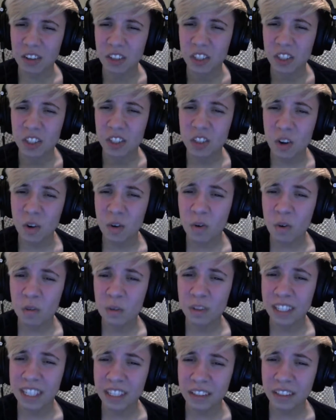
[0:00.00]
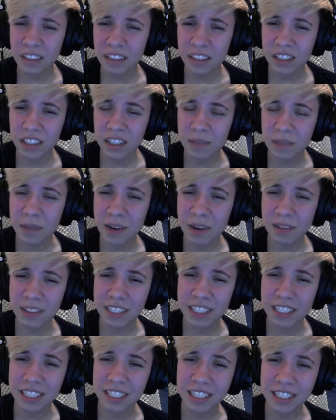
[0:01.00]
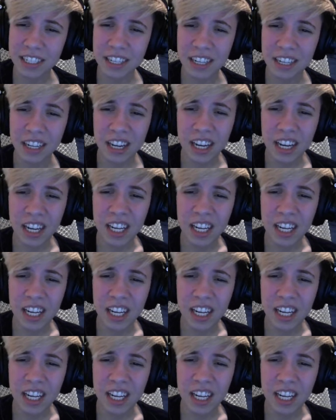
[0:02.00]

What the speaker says: so little about Disney.